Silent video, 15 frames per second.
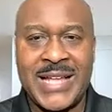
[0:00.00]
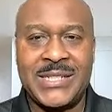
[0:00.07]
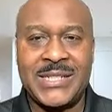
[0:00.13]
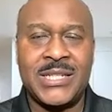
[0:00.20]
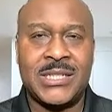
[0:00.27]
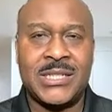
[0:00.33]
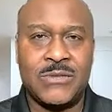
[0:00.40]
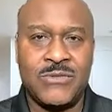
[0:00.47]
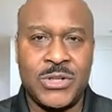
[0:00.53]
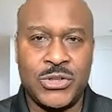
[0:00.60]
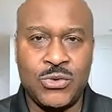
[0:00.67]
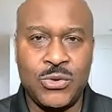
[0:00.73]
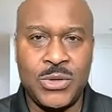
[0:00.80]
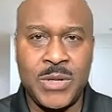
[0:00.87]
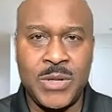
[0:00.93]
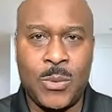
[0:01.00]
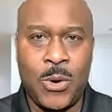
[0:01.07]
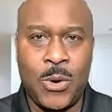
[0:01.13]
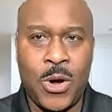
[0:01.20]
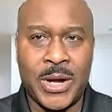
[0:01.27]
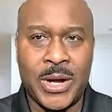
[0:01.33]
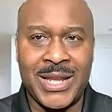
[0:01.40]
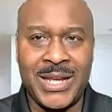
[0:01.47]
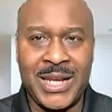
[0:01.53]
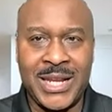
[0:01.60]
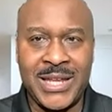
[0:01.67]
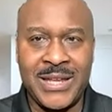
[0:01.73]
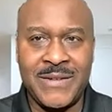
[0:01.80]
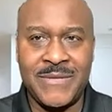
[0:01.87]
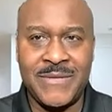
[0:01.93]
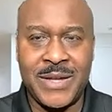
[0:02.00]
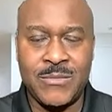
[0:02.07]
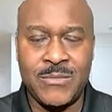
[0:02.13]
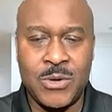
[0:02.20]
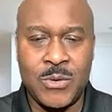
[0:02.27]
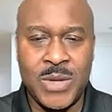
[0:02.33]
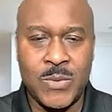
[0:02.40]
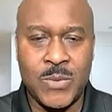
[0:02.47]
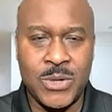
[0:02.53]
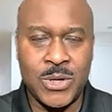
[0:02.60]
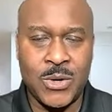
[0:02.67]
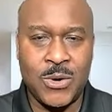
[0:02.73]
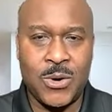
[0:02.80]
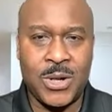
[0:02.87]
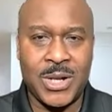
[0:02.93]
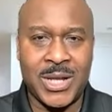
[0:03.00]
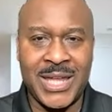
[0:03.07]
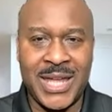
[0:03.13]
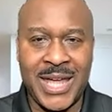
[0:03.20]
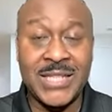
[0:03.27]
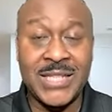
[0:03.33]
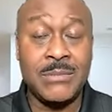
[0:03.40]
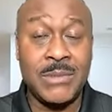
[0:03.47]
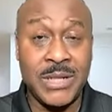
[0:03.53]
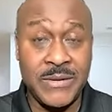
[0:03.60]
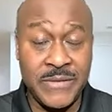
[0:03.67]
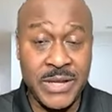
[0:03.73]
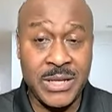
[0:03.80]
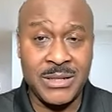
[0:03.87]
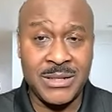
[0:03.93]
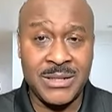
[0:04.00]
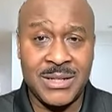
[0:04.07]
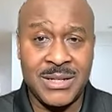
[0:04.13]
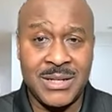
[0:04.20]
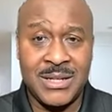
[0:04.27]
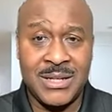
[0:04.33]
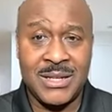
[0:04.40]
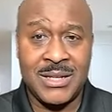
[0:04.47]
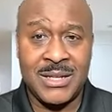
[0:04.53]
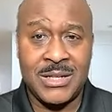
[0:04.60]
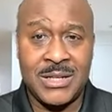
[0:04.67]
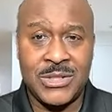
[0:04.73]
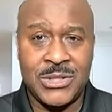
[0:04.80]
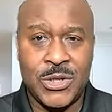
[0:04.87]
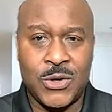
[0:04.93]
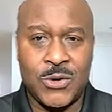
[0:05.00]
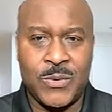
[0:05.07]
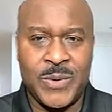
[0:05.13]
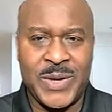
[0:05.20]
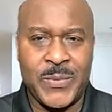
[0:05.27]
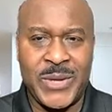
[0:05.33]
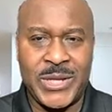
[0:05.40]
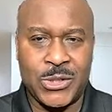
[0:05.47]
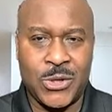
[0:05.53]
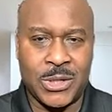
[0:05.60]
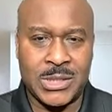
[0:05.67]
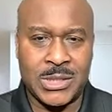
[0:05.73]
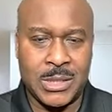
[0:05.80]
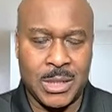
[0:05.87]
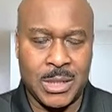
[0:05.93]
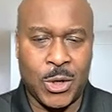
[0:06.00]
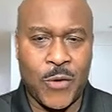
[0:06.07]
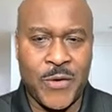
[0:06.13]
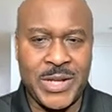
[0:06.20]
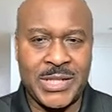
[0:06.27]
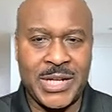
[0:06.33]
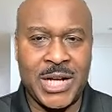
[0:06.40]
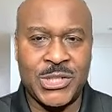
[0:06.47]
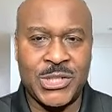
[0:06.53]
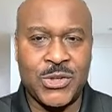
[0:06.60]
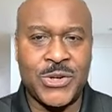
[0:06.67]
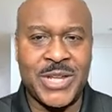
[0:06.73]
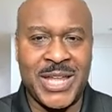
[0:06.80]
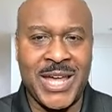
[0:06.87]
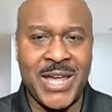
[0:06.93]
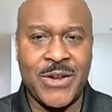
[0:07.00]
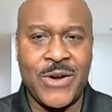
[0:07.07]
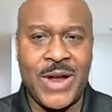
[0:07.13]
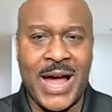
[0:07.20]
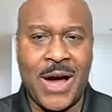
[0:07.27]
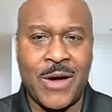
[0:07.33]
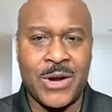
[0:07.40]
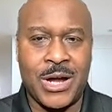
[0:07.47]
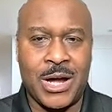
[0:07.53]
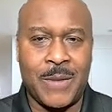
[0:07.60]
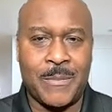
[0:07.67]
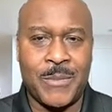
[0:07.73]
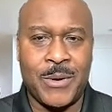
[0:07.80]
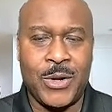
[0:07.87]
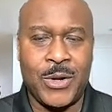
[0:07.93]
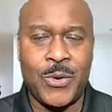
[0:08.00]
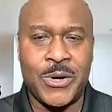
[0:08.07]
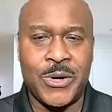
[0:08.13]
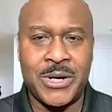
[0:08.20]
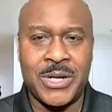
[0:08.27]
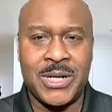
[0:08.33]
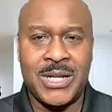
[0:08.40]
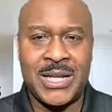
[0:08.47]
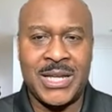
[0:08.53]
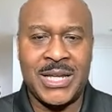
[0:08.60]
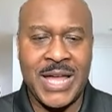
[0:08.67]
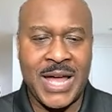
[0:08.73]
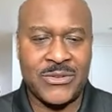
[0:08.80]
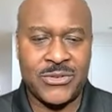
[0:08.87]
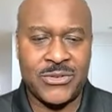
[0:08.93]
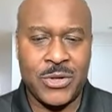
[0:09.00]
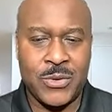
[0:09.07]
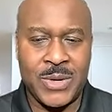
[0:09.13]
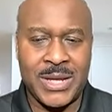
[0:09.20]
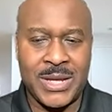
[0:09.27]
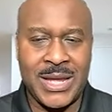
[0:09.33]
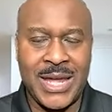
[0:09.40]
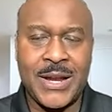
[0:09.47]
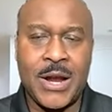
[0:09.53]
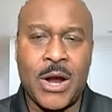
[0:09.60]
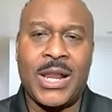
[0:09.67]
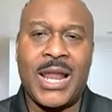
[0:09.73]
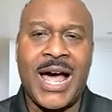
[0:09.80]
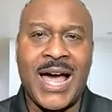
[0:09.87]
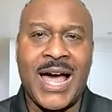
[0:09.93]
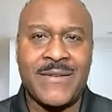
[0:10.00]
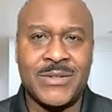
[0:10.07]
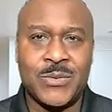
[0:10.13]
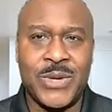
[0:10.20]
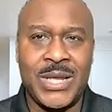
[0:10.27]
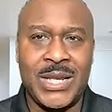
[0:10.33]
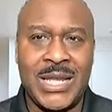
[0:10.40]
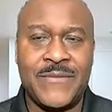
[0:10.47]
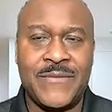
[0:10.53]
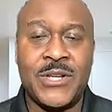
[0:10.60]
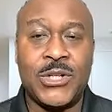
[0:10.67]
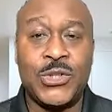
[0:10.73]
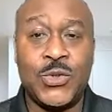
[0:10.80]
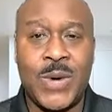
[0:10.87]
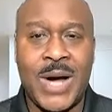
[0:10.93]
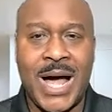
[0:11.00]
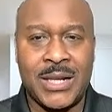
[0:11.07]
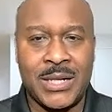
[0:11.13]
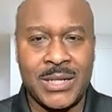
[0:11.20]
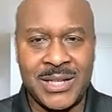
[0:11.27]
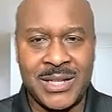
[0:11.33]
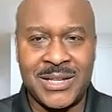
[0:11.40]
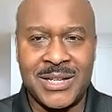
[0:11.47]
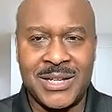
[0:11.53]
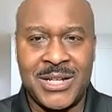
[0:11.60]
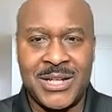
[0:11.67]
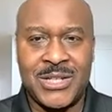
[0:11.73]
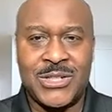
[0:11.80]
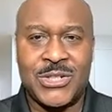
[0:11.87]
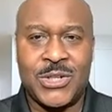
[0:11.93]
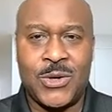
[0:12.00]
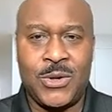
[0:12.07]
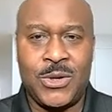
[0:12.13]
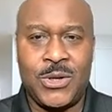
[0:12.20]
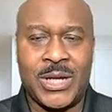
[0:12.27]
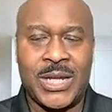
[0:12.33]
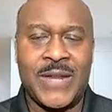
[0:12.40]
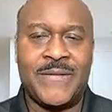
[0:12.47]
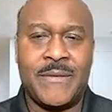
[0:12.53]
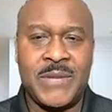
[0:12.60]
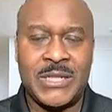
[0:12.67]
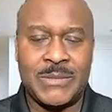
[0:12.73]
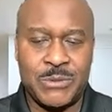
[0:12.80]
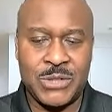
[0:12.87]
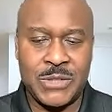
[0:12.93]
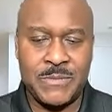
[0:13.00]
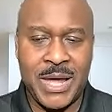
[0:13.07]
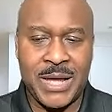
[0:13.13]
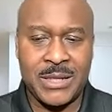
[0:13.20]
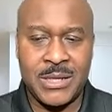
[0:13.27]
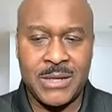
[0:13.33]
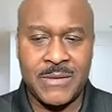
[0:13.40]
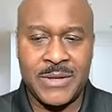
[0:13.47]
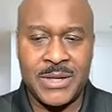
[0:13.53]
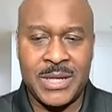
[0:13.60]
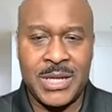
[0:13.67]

essence, to truly walk and live in what we would call a kingdom living. So Lauren touched on the inner, outer, upper, lower. Yeah, so in our lives, we live in a duality. So look at it from this perspective.